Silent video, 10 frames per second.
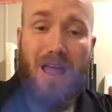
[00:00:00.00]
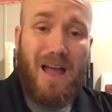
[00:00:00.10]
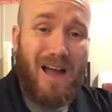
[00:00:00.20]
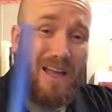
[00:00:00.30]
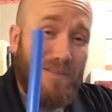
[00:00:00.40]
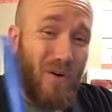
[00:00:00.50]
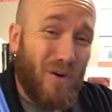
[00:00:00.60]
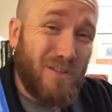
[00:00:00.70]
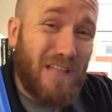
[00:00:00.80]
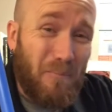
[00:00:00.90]
I have
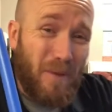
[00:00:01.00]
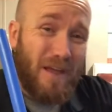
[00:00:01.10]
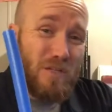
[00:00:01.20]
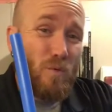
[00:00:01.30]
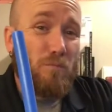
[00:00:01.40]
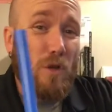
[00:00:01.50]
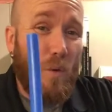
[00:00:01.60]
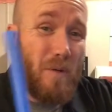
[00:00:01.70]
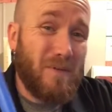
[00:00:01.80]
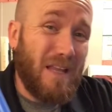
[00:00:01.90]
heard that PEX will blow
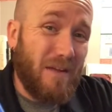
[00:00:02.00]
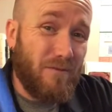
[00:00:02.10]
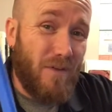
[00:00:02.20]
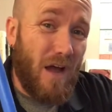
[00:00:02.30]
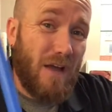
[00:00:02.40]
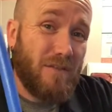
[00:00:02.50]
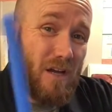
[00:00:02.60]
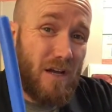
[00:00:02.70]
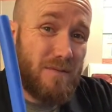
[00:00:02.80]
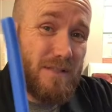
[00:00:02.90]
up to like 5
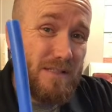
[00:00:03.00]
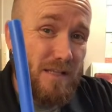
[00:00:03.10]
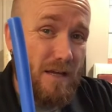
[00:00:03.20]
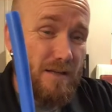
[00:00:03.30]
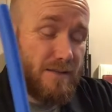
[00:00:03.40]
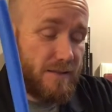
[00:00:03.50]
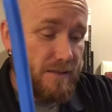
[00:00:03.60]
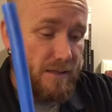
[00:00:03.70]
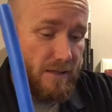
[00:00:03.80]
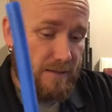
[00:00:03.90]
times its size
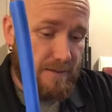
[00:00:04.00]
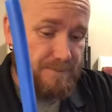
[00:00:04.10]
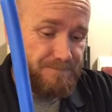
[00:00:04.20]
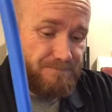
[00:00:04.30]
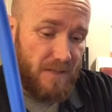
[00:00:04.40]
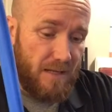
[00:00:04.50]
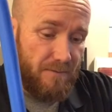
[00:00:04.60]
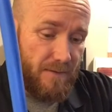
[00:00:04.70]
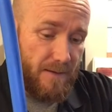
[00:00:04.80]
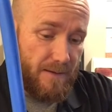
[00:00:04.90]

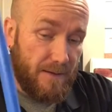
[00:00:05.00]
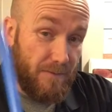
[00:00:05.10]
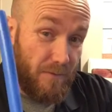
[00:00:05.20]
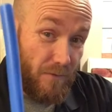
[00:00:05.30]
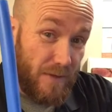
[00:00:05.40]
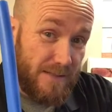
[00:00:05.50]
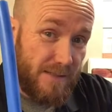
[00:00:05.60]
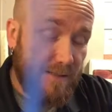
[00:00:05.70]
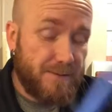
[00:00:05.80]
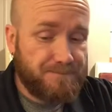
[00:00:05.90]
if it
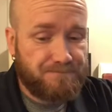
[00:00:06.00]
freezes.